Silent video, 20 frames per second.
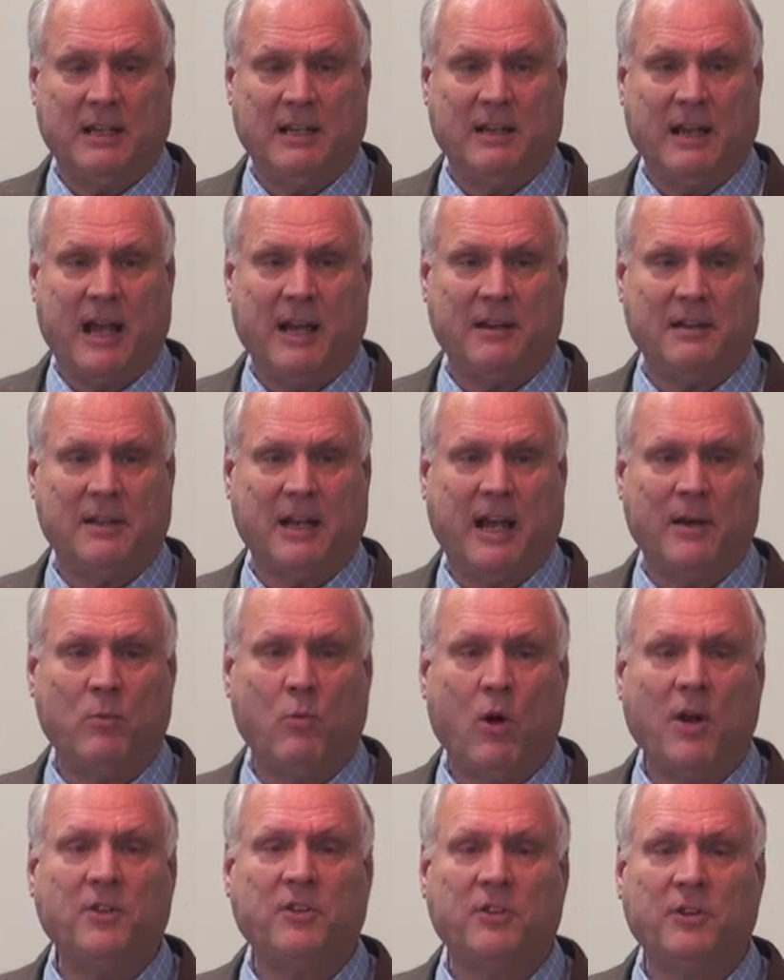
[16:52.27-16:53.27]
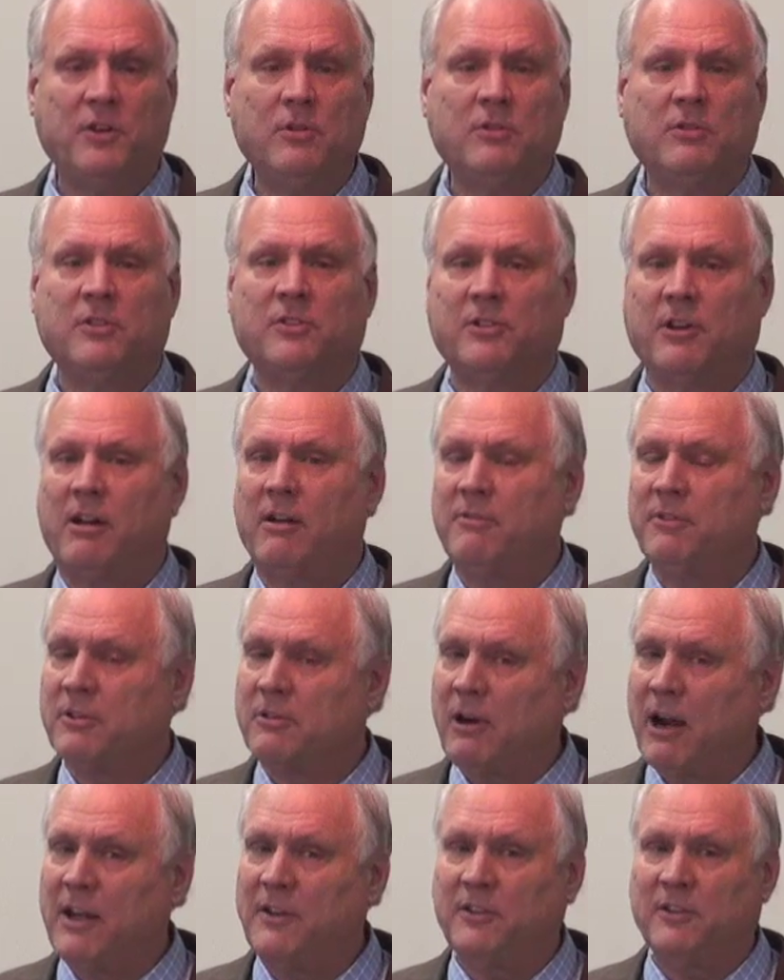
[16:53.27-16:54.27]
and God wants you to solve the
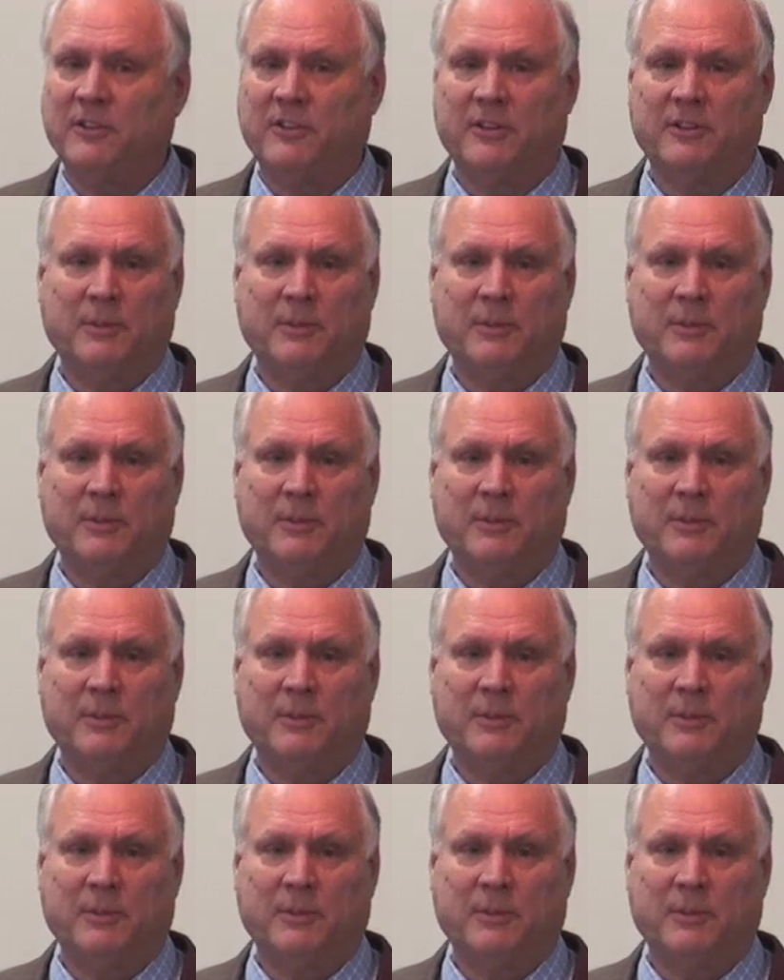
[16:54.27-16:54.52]
crisis